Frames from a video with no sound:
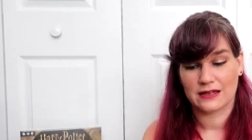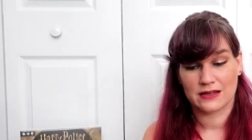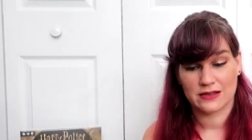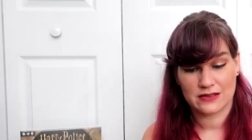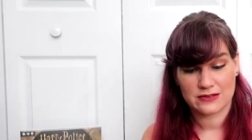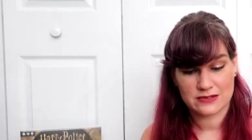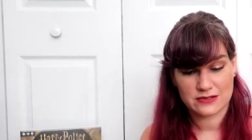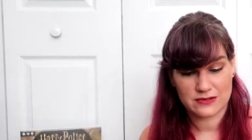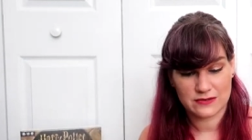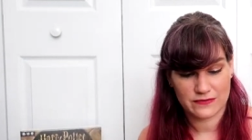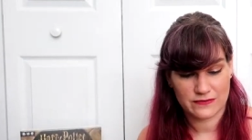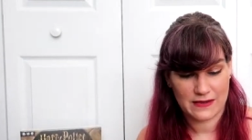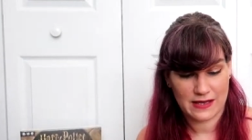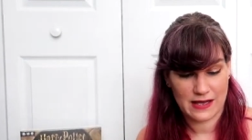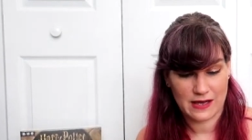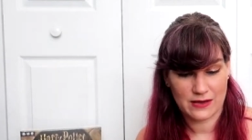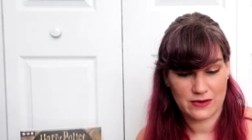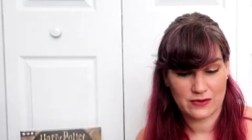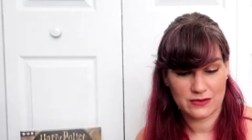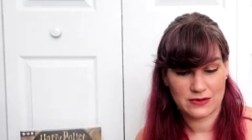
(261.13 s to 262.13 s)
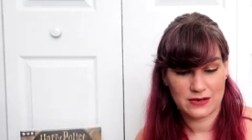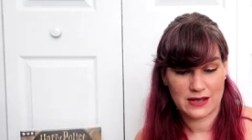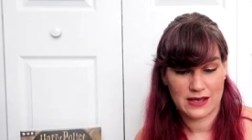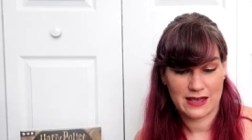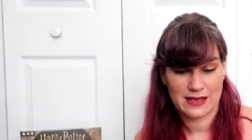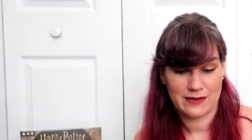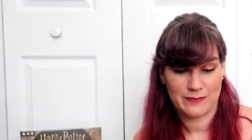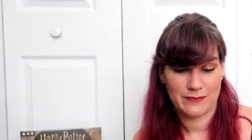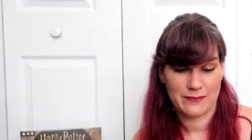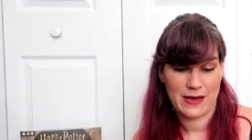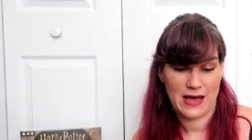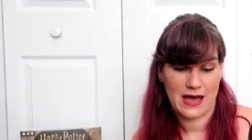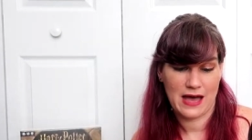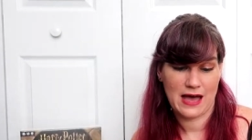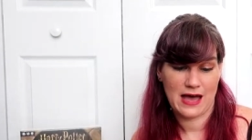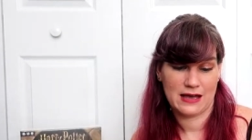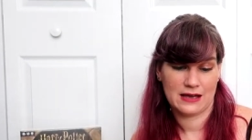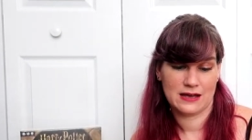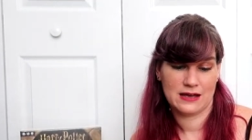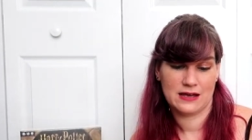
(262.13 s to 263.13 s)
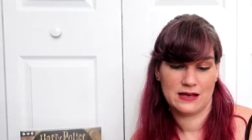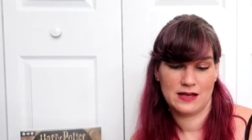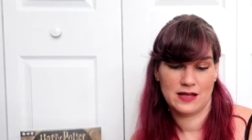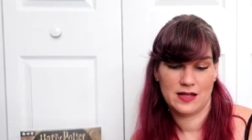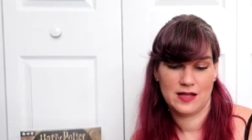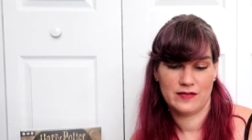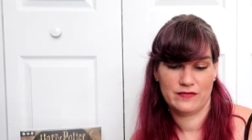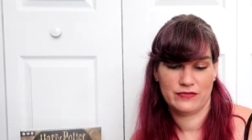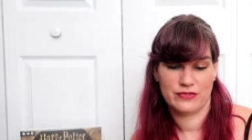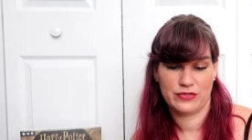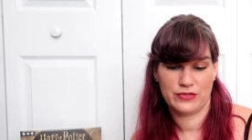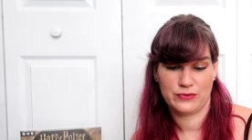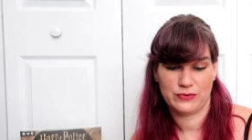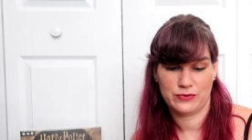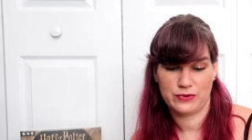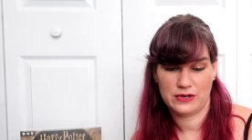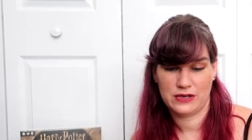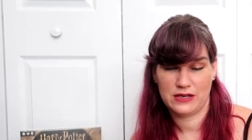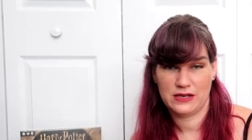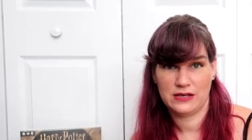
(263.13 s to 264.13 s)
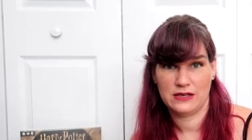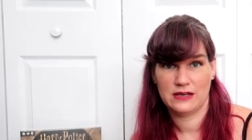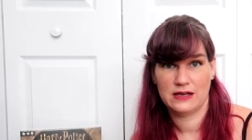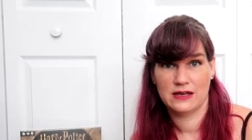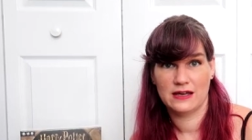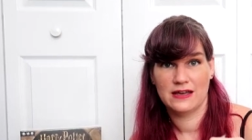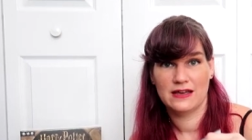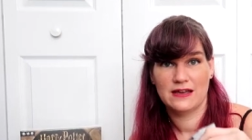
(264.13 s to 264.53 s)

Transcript: Also found a pack of three